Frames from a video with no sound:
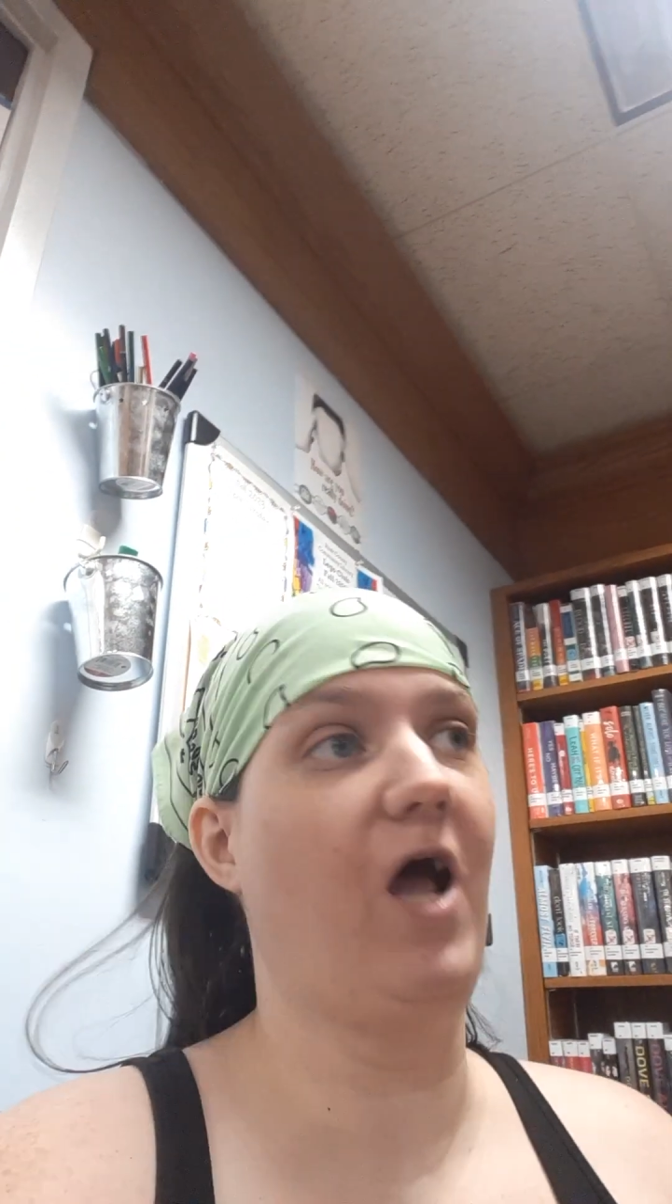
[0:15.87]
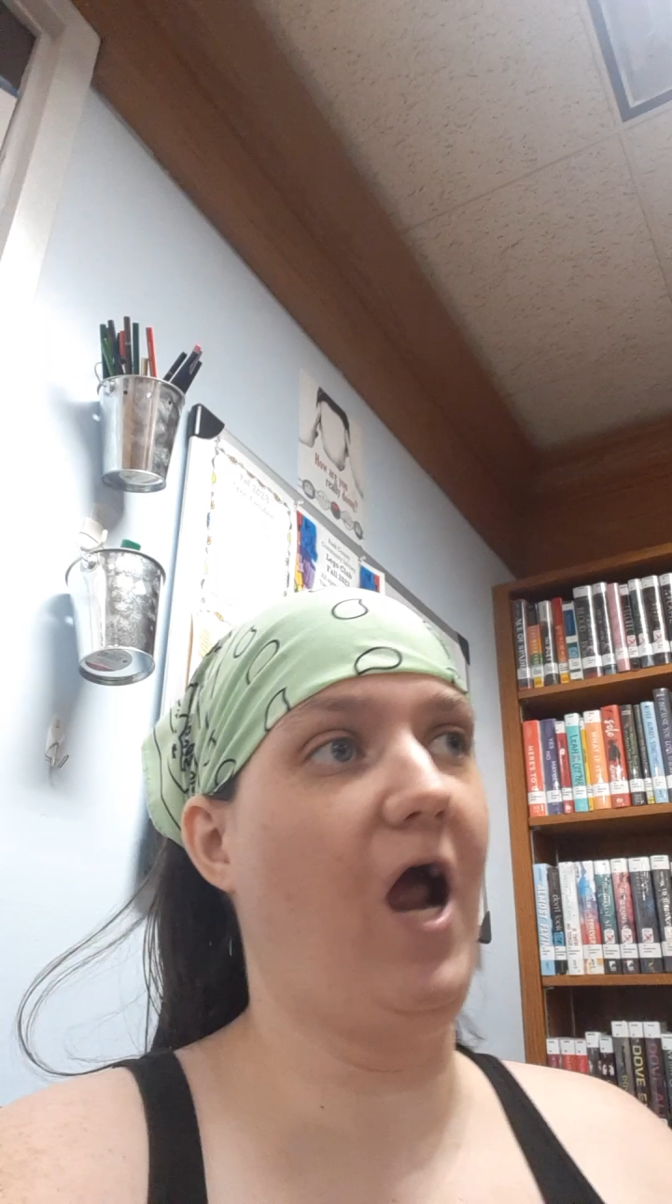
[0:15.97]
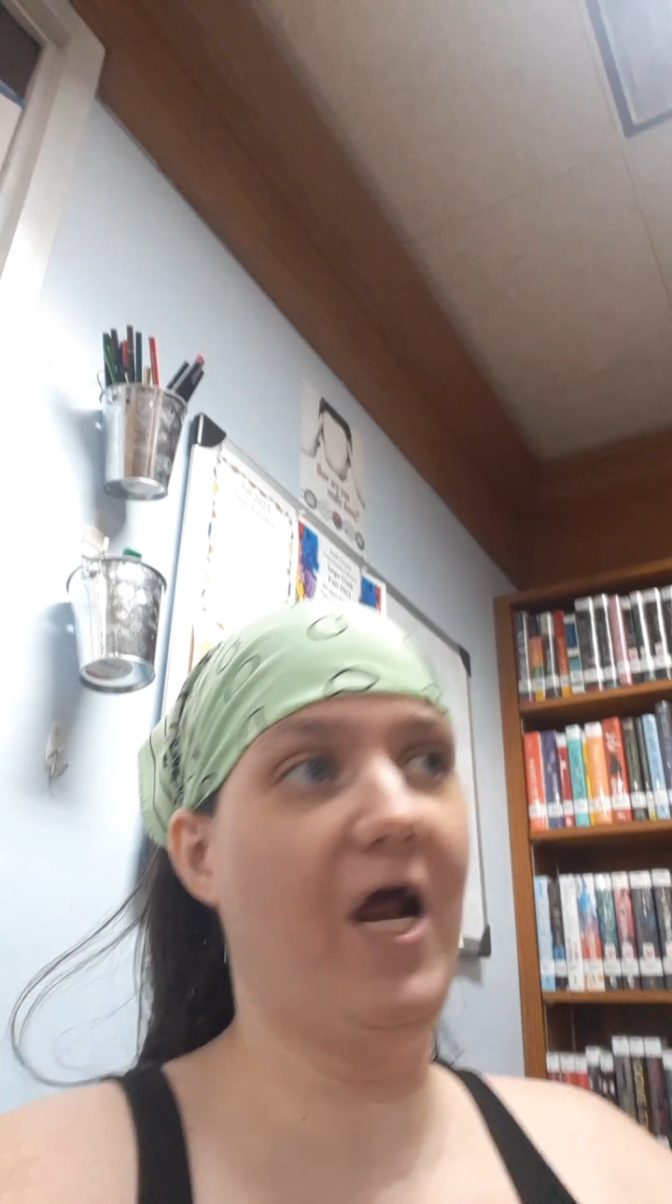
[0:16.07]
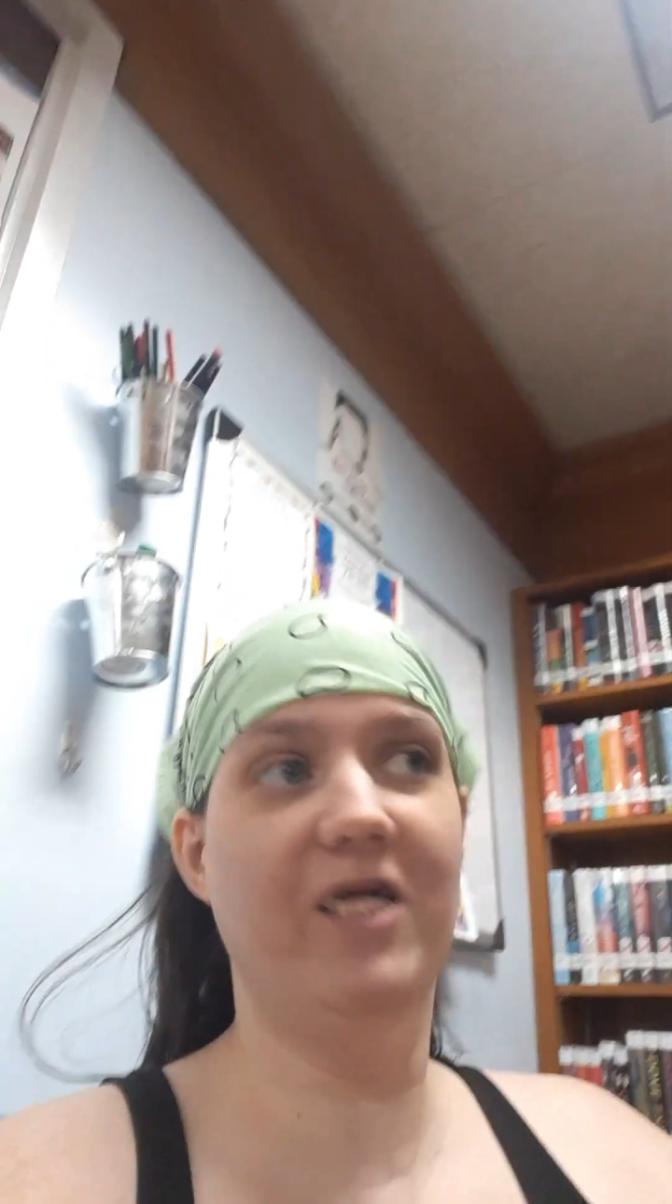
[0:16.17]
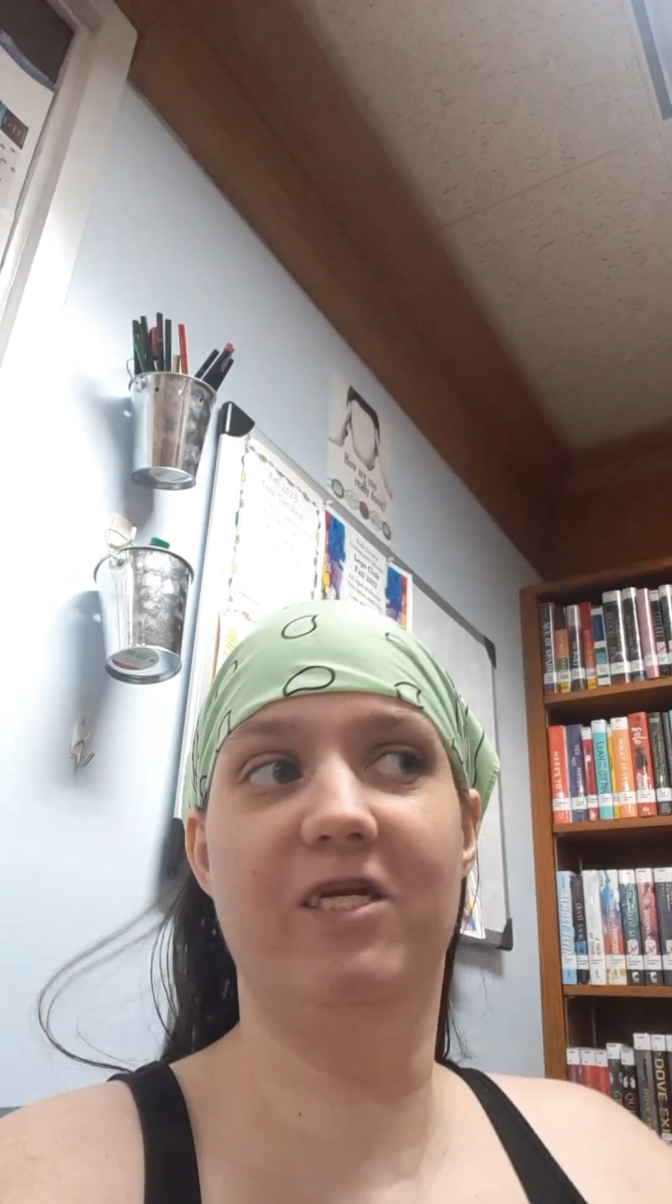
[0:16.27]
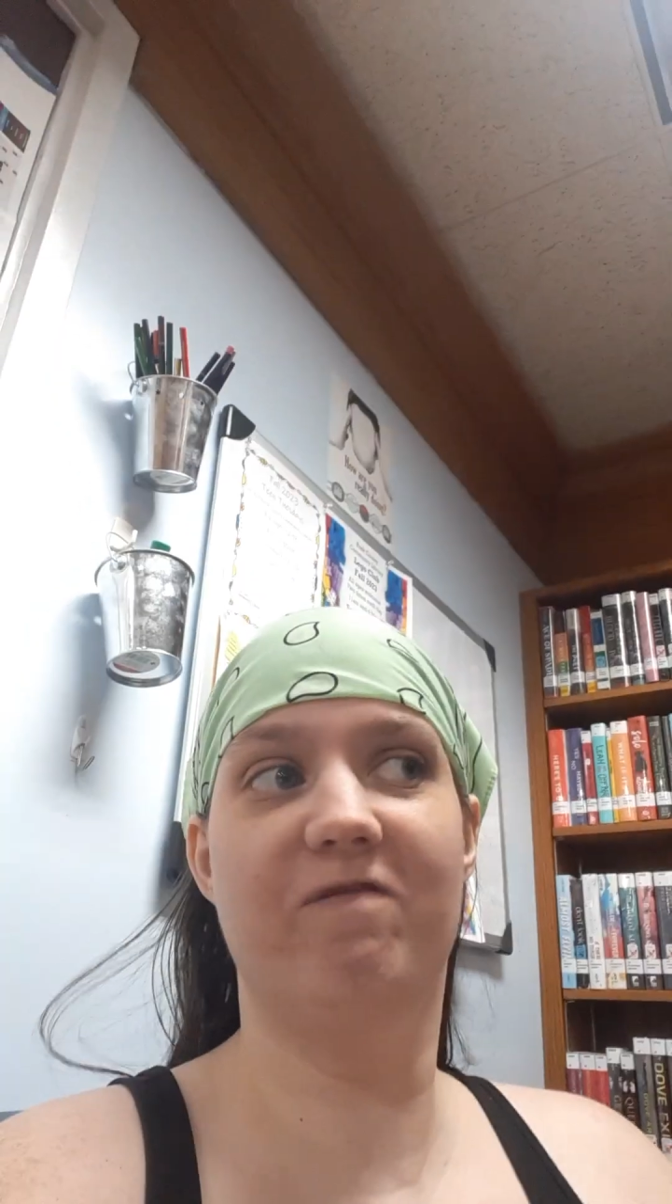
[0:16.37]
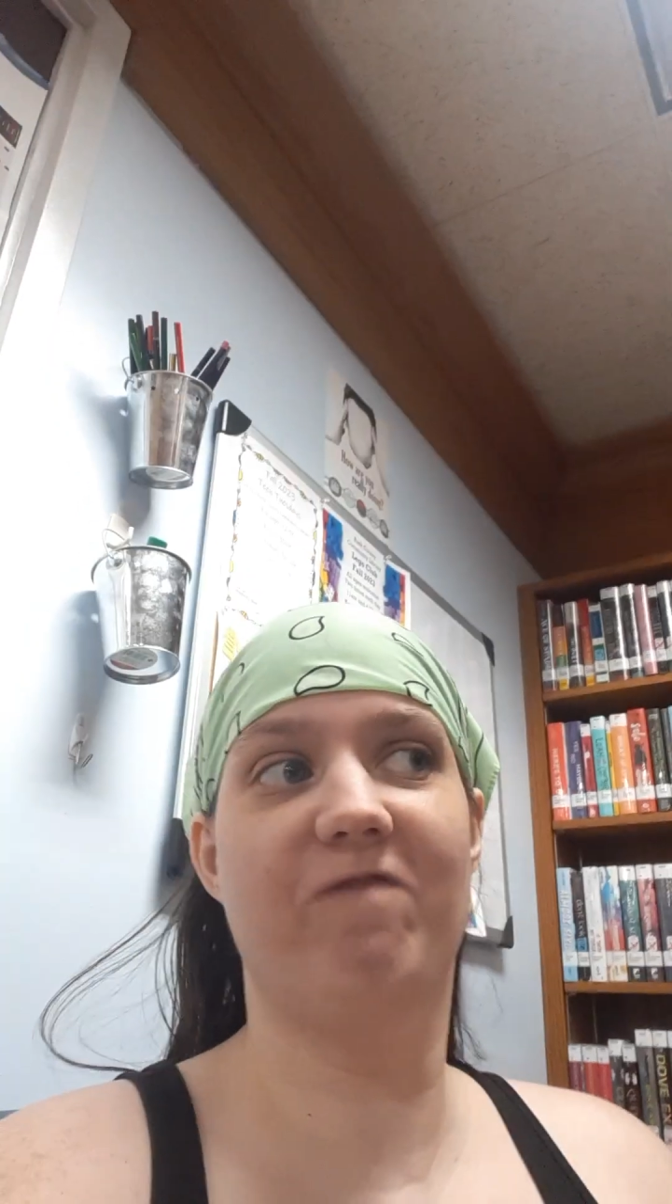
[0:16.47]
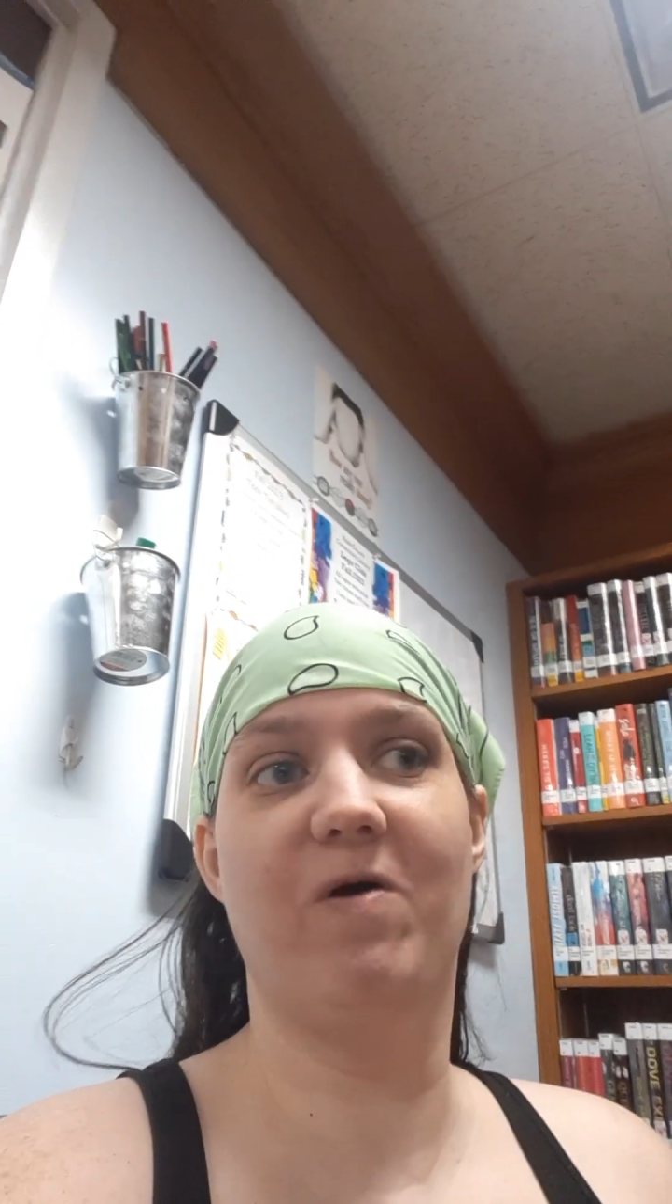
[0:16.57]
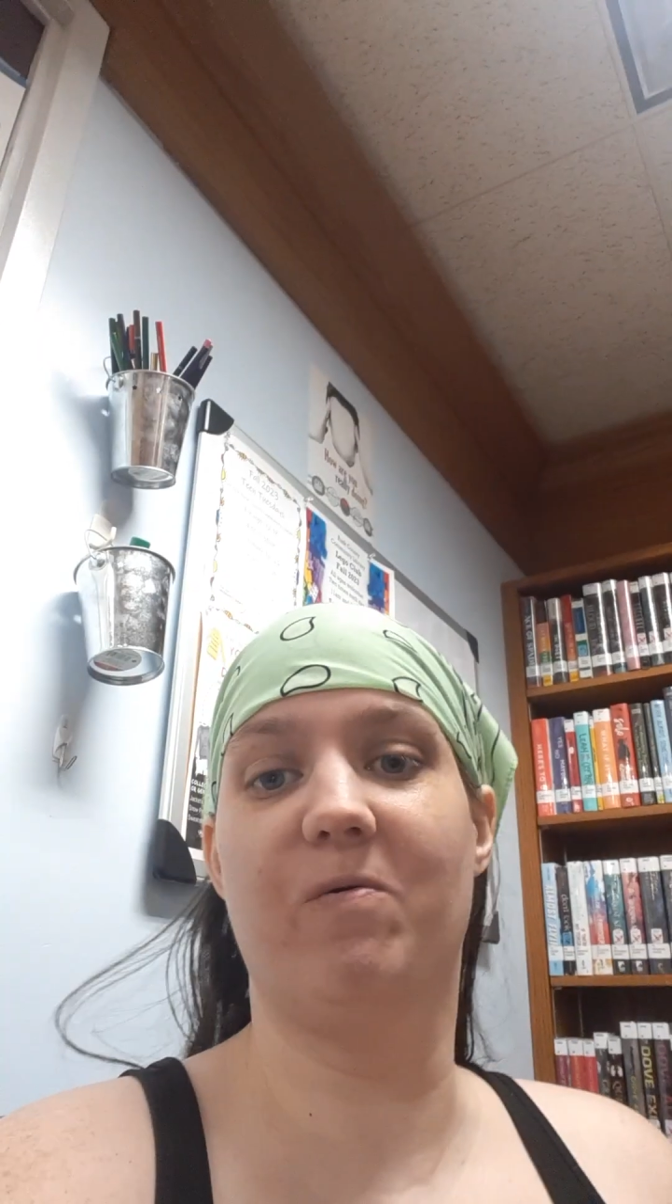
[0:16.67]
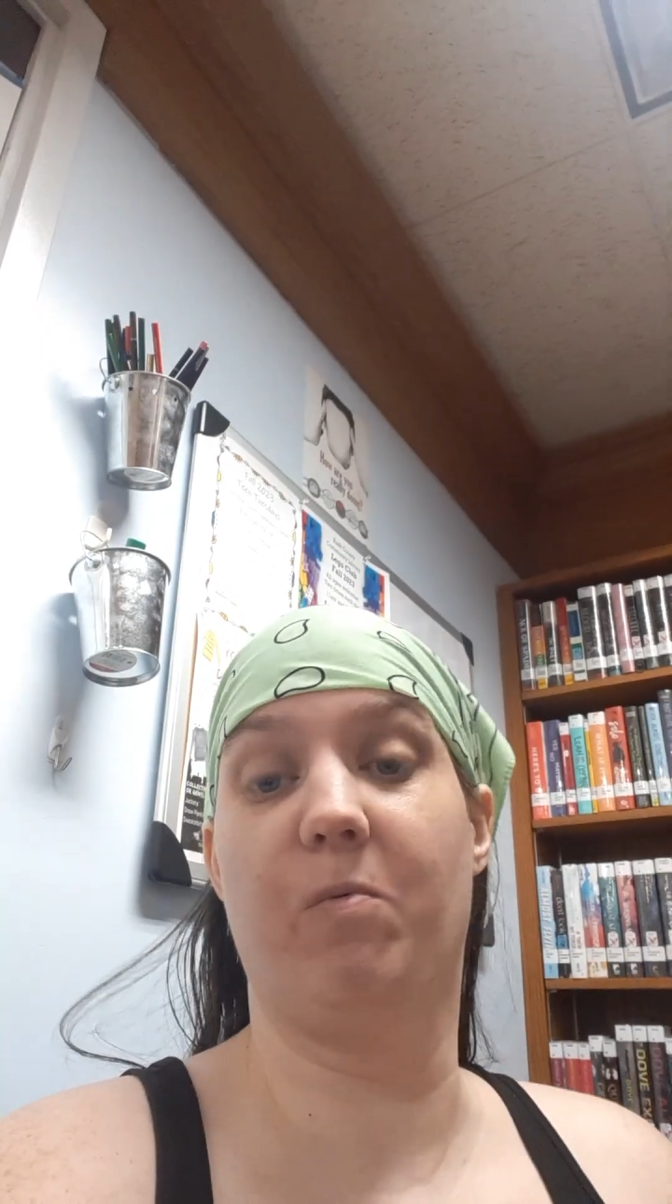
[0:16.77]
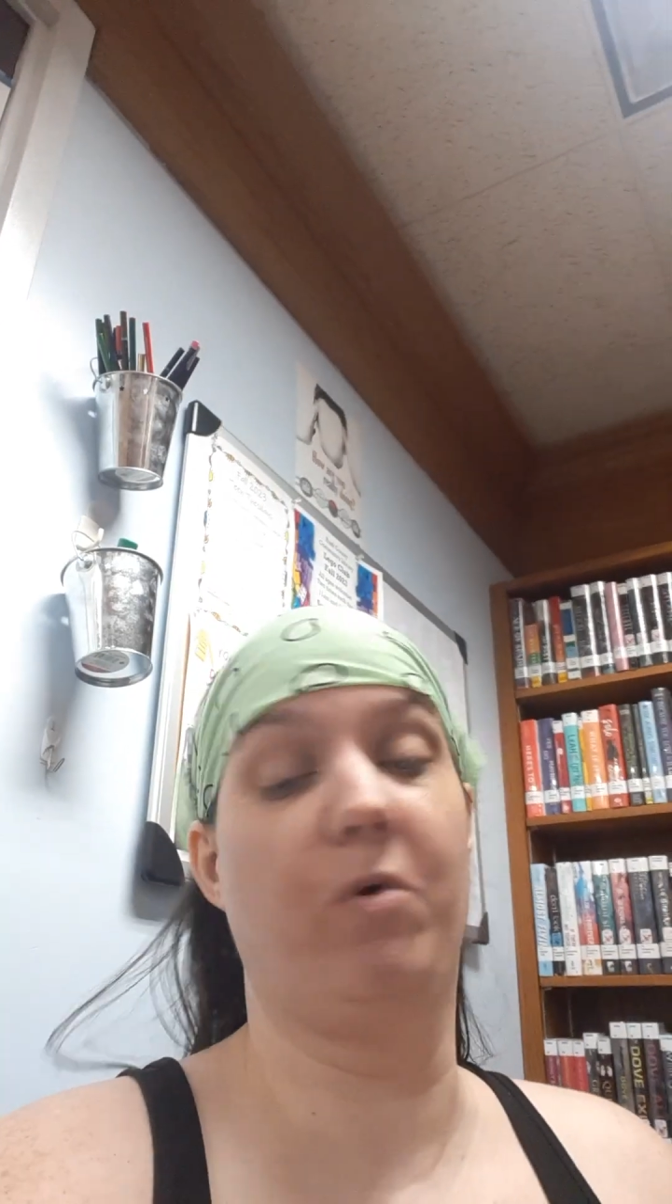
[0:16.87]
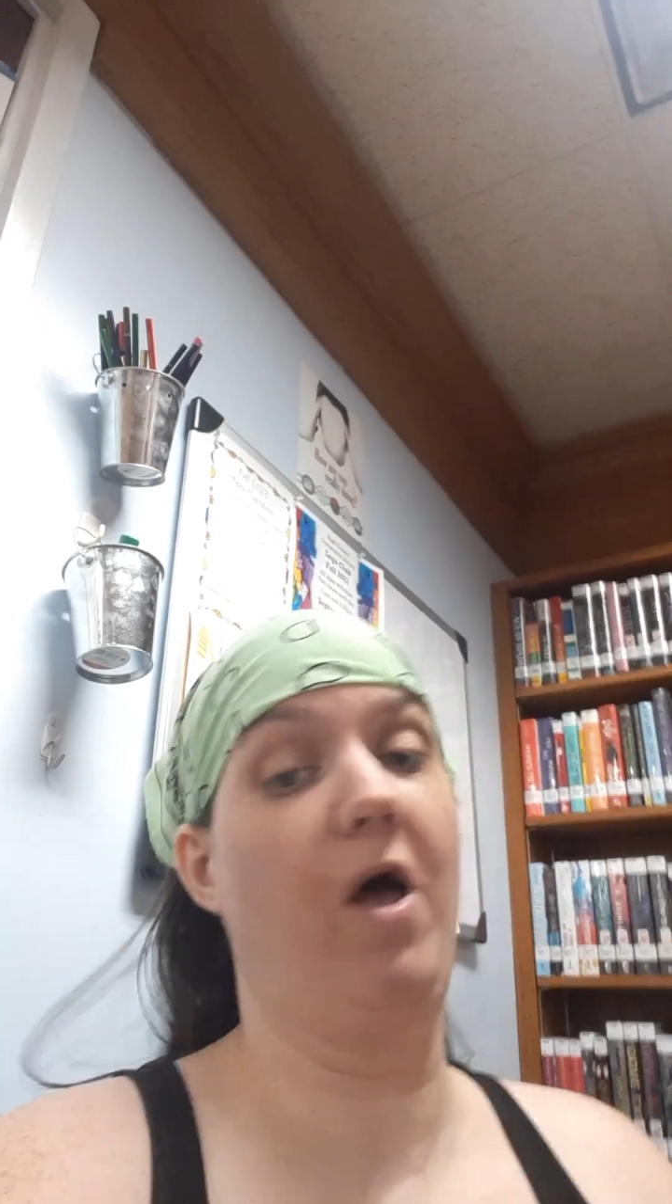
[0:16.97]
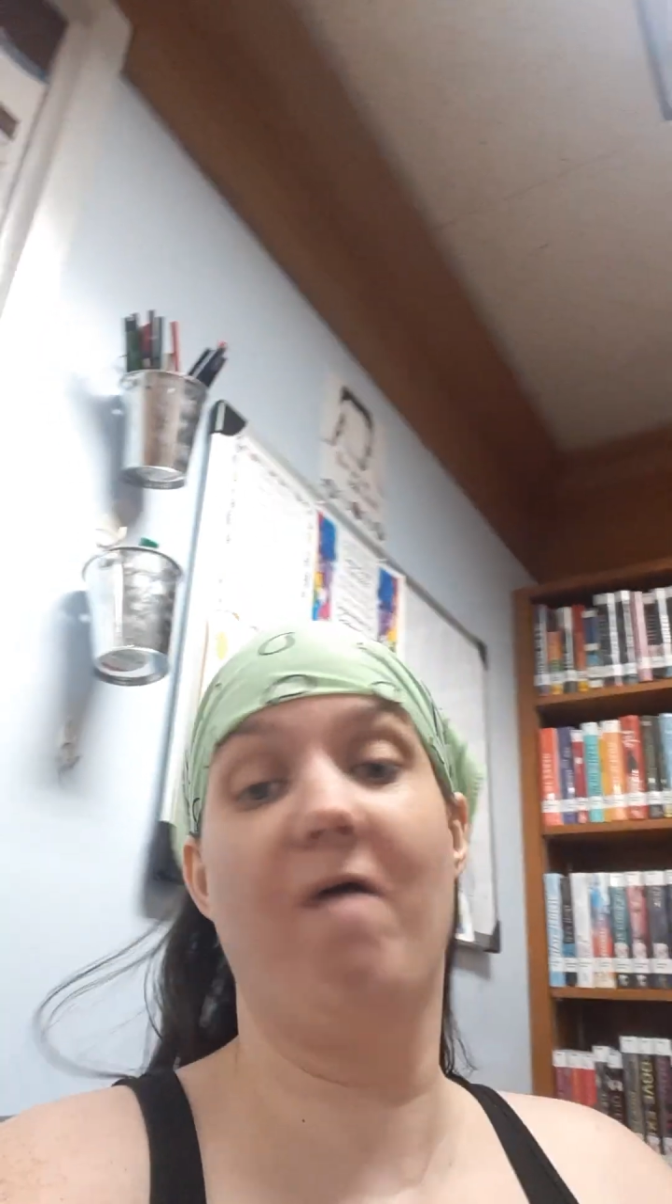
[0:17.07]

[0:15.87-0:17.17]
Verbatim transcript: I just found, well,